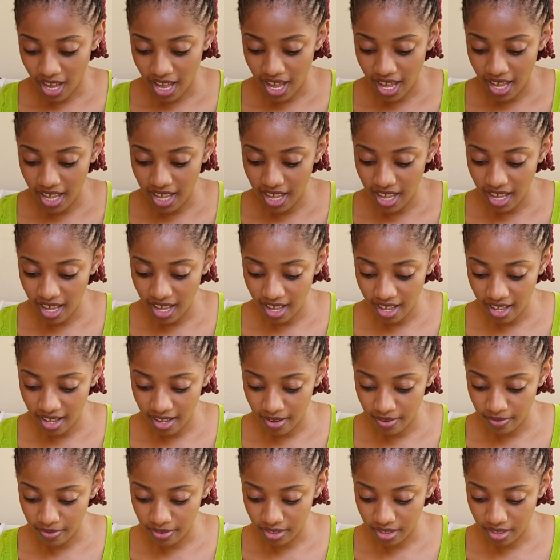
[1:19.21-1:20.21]
I
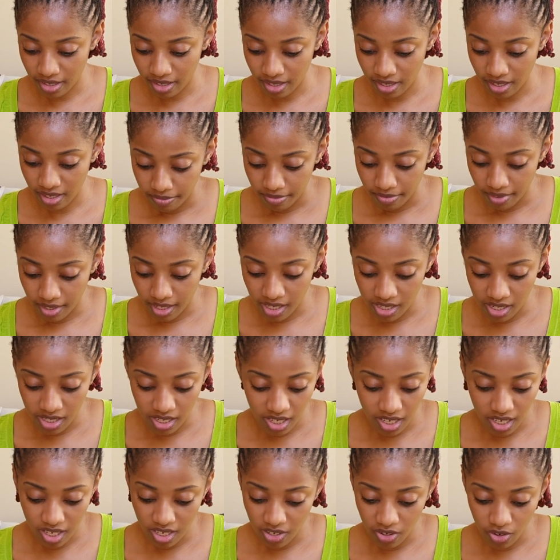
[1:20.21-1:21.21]
have this
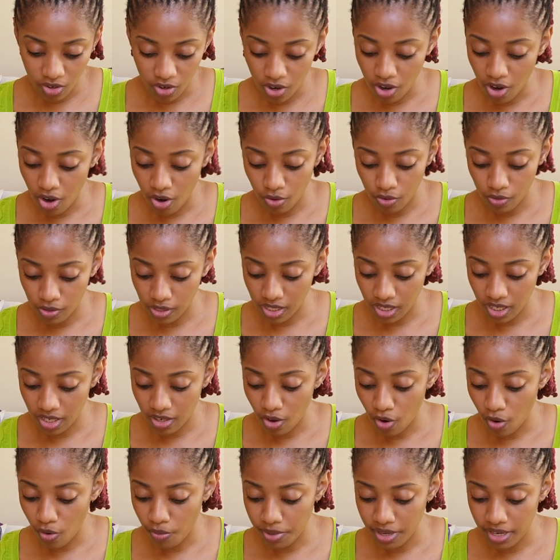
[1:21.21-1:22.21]
nagi on count on
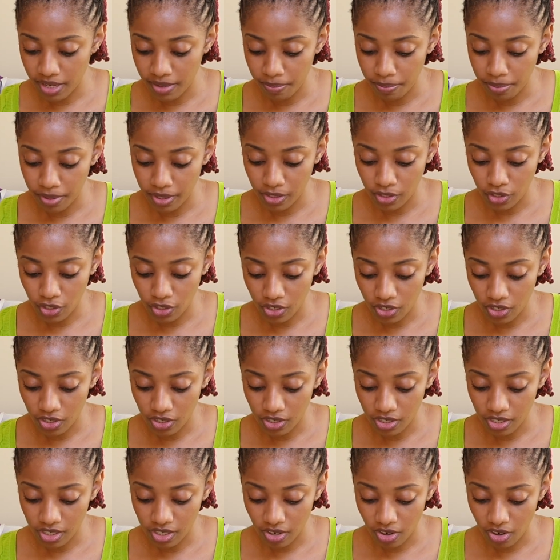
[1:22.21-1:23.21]
how many
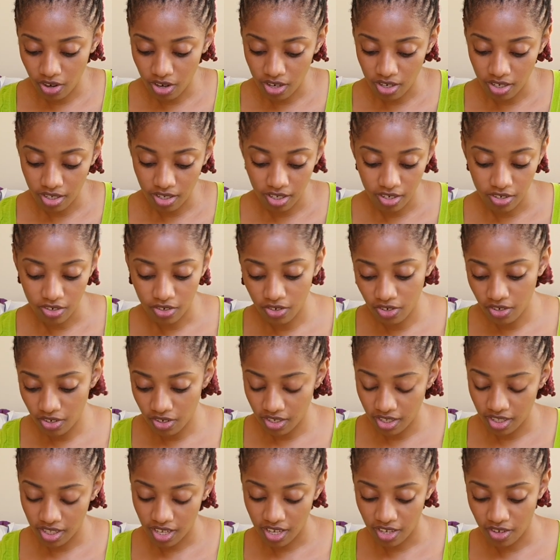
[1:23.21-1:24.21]
pictures or, you know,
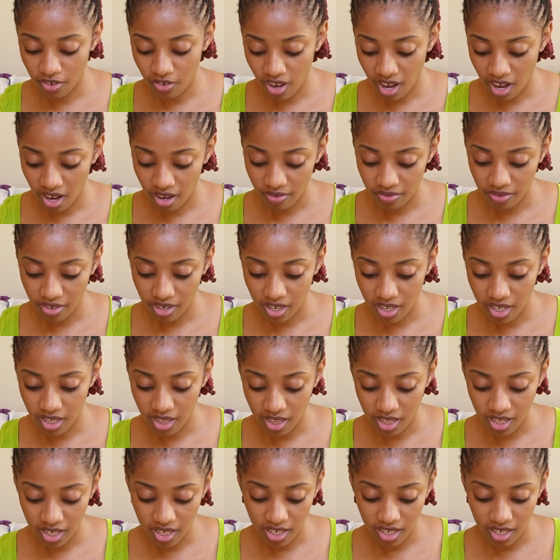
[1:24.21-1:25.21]
that you have
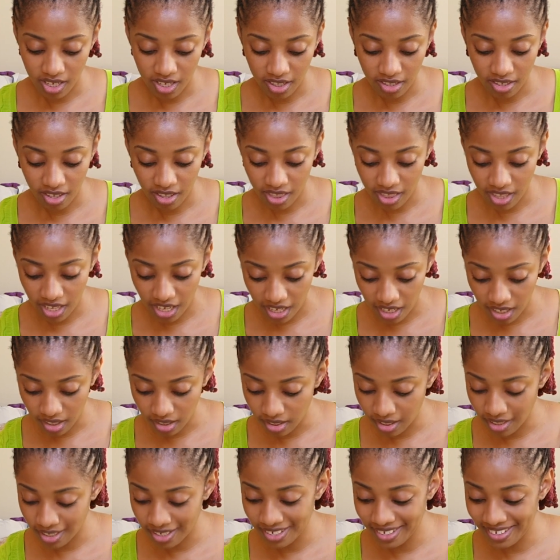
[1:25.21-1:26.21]
on the
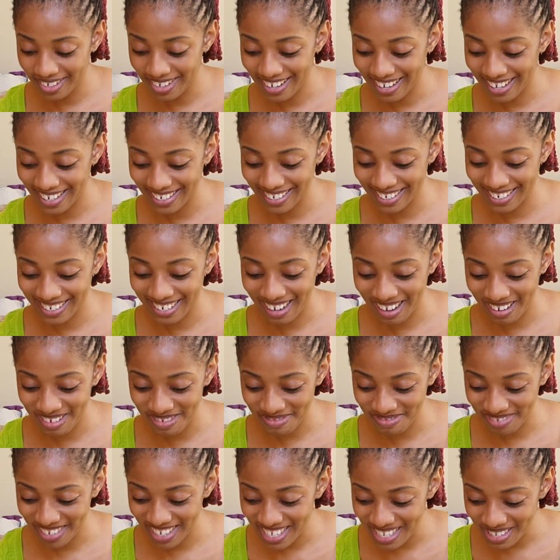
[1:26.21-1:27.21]
thing on
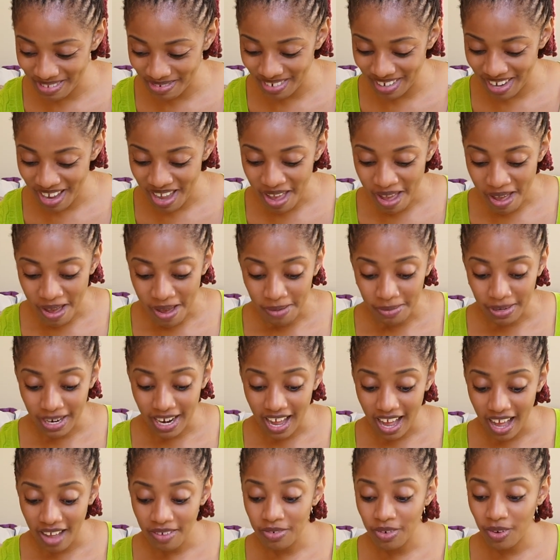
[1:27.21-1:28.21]
Facebook. But
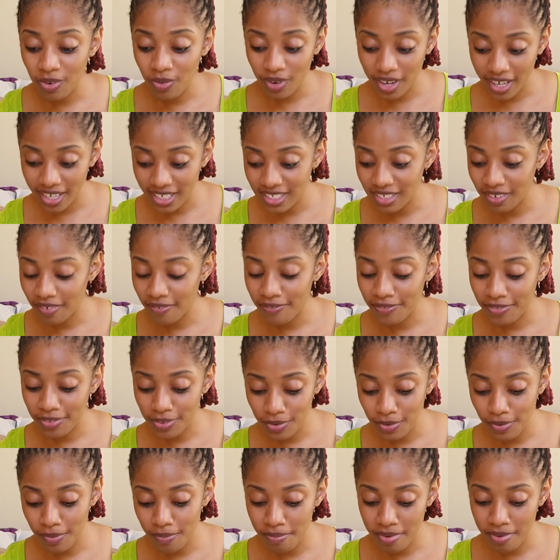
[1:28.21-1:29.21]
I have quite a
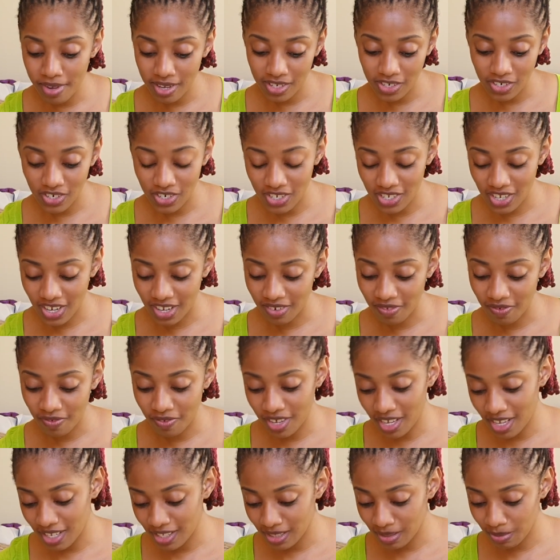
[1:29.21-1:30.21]
few pictures on
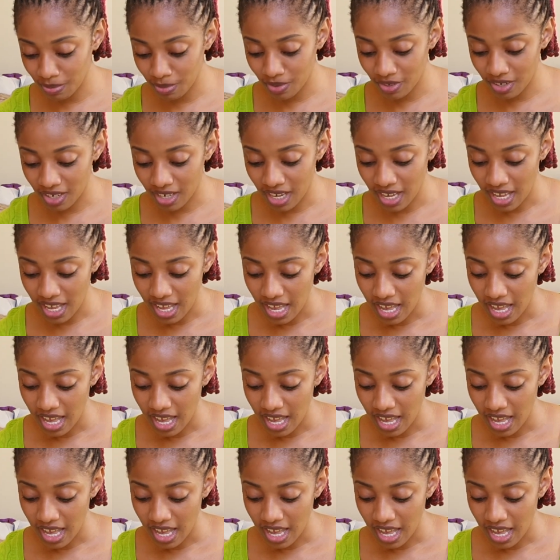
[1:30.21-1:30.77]
Facebook.